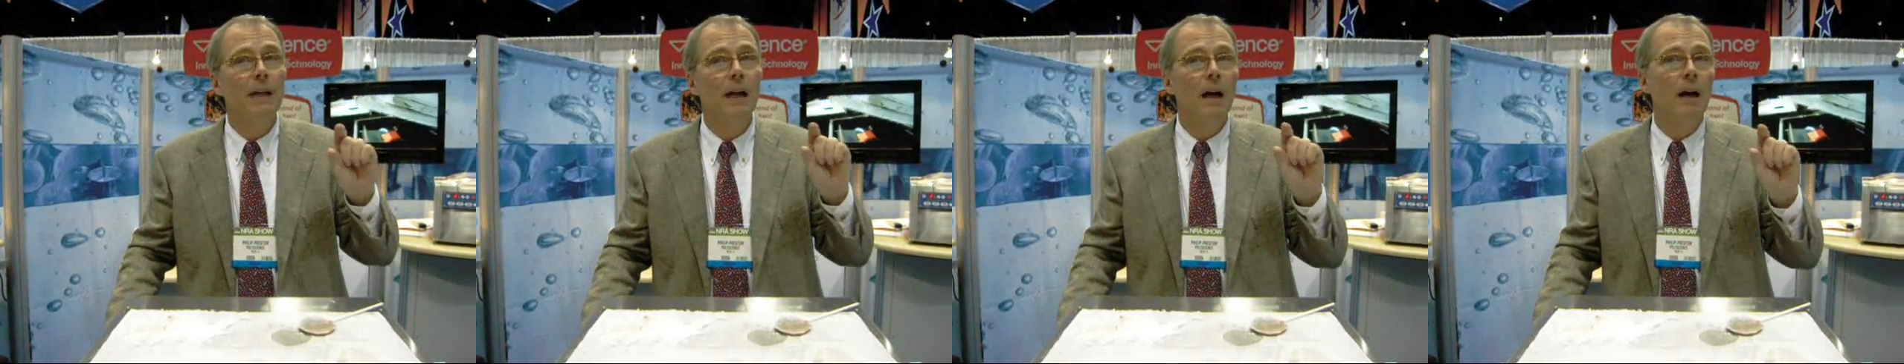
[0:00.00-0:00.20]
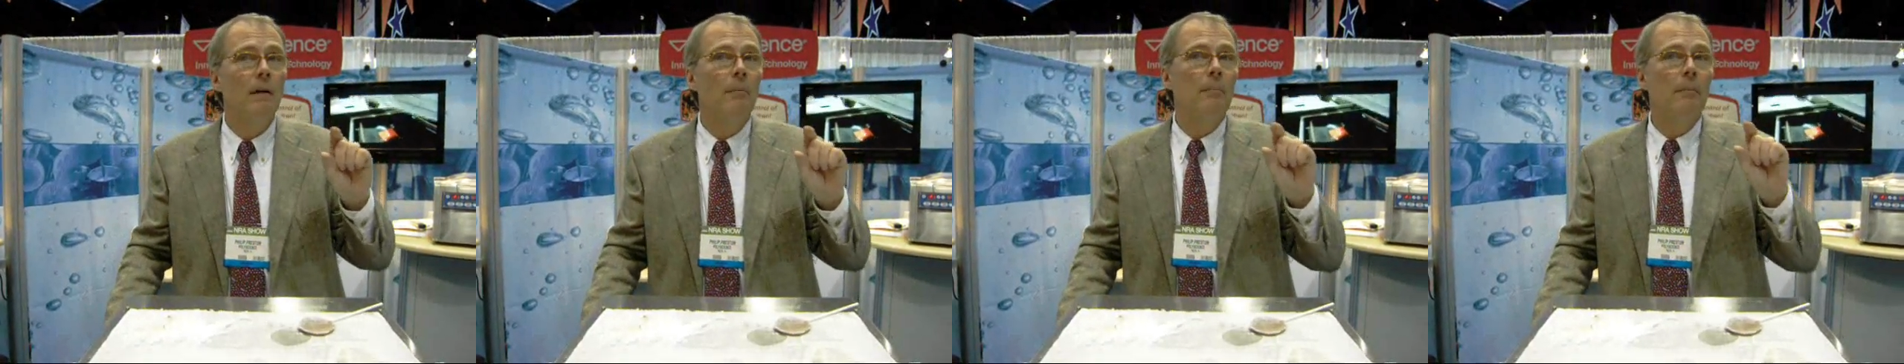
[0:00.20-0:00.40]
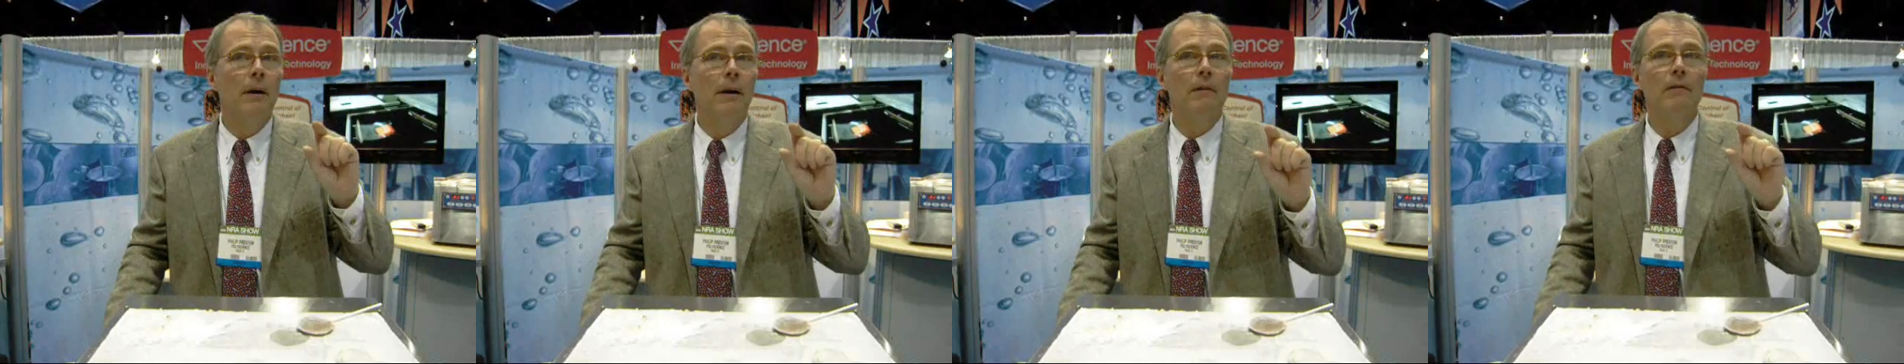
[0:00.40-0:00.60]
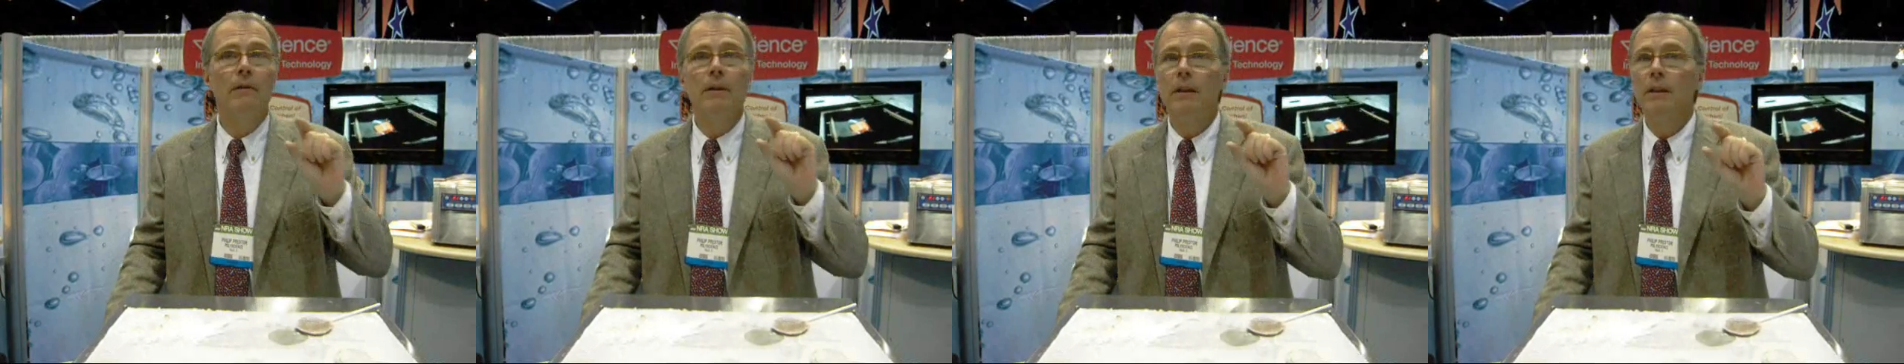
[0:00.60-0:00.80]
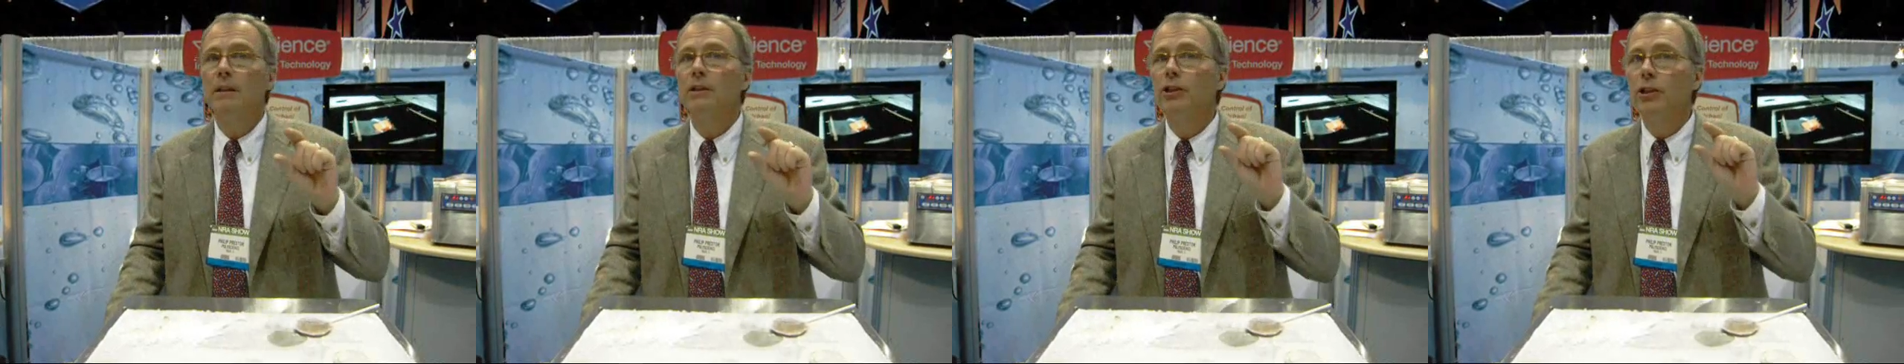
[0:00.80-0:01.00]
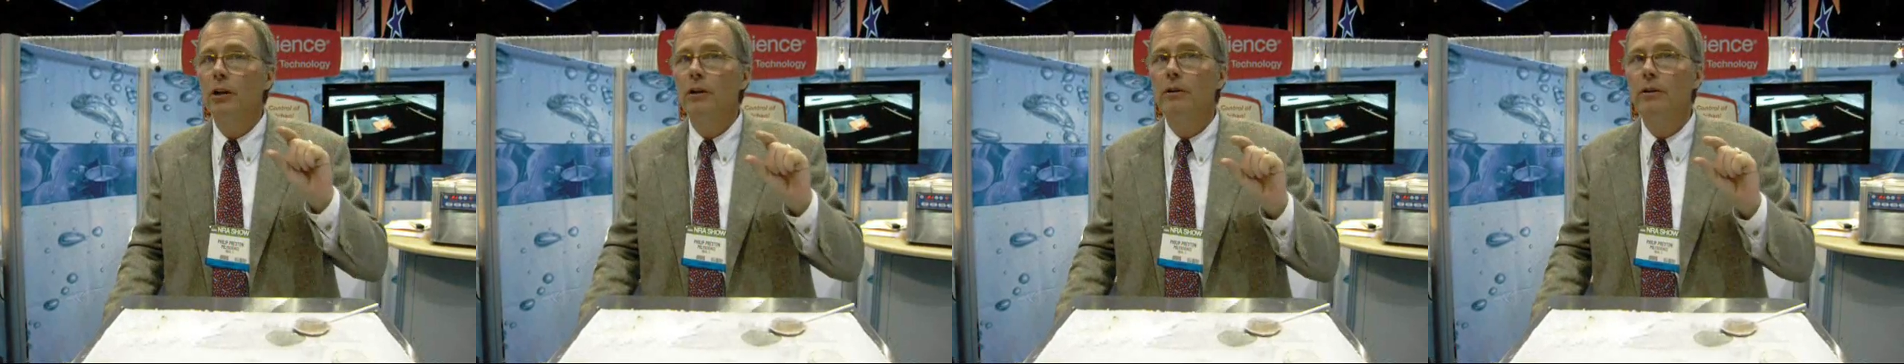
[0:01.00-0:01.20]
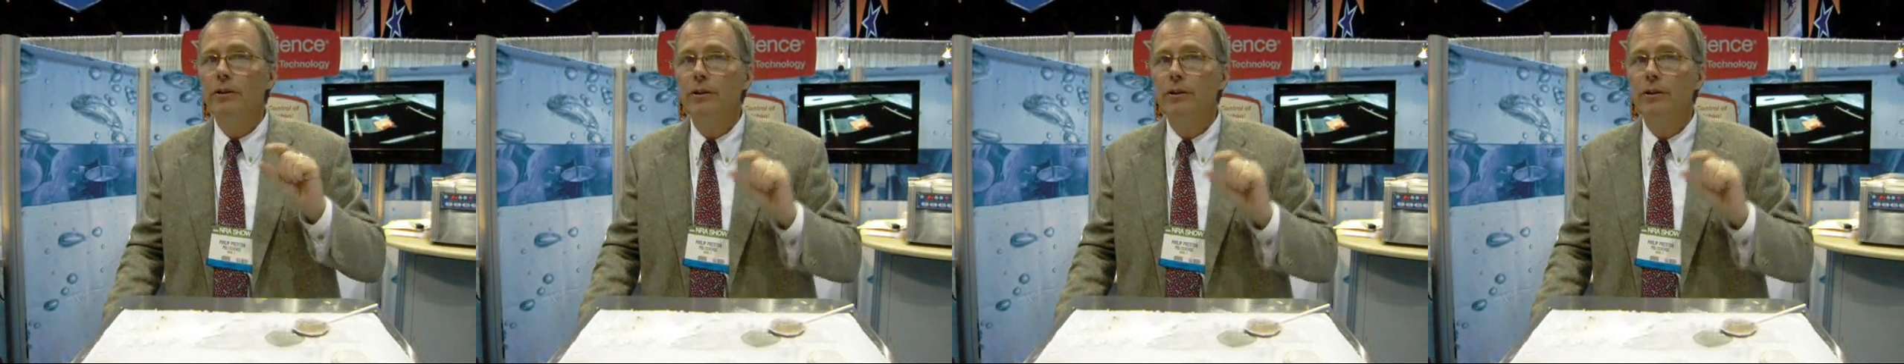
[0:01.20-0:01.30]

It really showed you